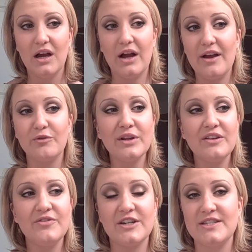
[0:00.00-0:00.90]
I have
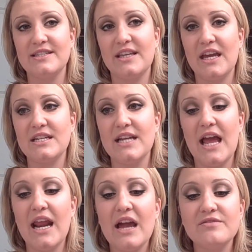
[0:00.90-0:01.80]
really fair skin,
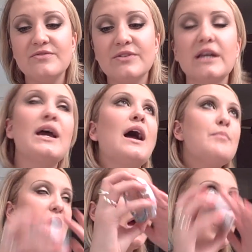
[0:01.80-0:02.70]
and every
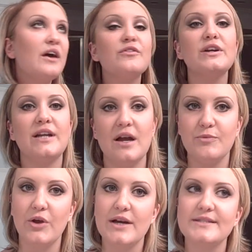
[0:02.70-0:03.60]
time
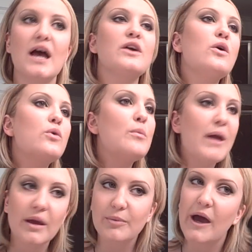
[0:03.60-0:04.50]
you guys, I go to a
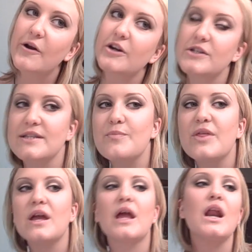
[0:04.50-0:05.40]
makeup counter or
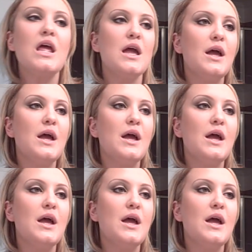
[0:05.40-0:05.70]
something and